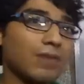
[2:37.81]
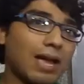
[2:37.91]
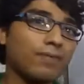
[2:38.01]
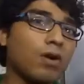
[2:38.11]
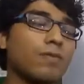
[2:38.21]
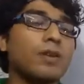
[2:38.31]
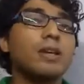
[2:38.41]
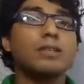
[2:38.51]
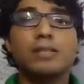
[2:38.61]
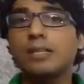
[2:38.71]
5 of
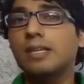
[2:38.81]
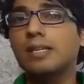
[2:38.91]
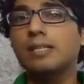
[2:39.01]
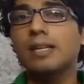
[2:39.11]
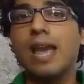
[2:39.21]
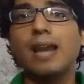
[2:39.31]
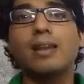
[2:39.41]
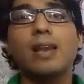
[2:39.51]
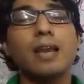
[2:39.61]
CGST Act,